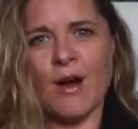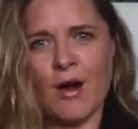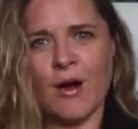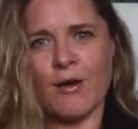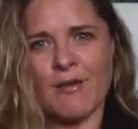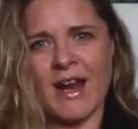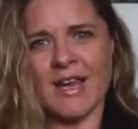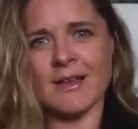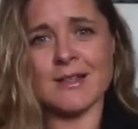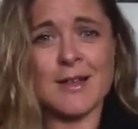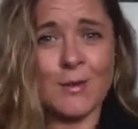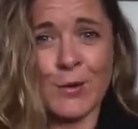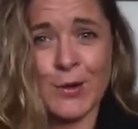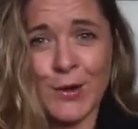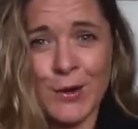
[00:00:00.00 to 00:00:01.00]
R8, because I
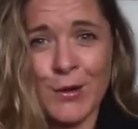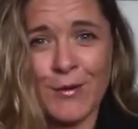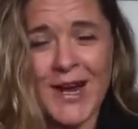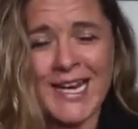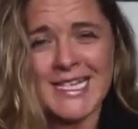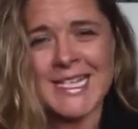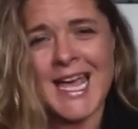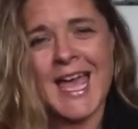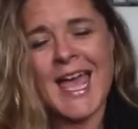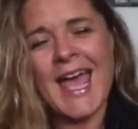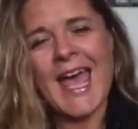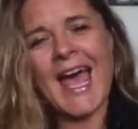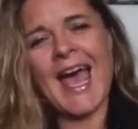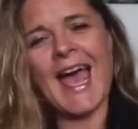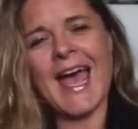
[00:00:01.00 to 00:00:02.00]
want an R8.
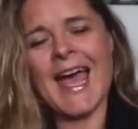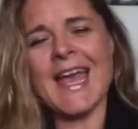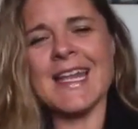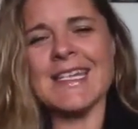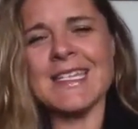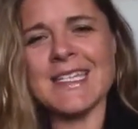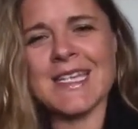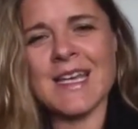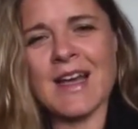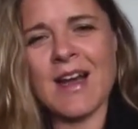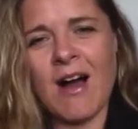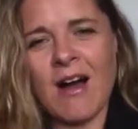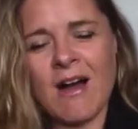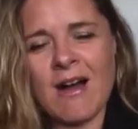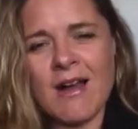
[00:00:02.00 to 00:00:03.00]
And
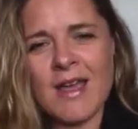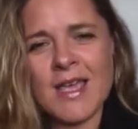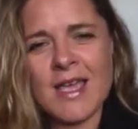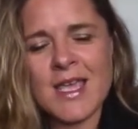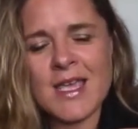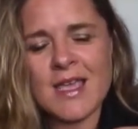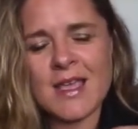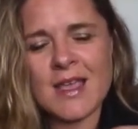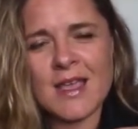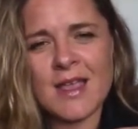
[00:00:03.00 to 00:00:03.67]
I